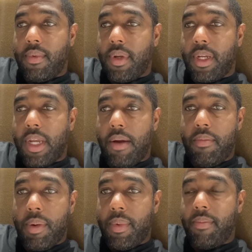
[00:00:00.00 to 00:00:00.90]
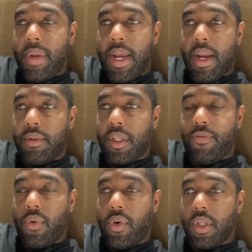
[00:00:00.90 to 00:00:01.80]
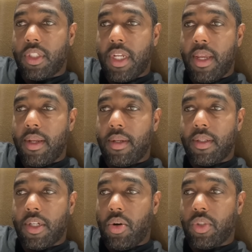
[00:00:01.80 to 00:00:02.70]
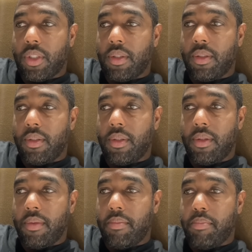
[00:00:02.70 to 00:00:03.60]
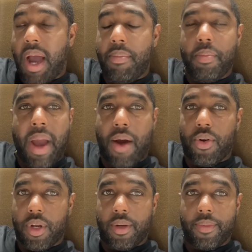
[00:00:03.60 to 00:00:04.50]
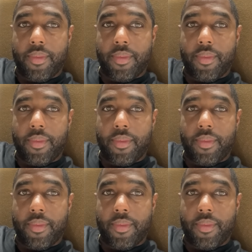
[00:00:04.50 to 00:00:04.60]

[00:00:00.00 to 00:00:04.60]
I can't remember the man that was at Florida State coaching. Bobby Bowden.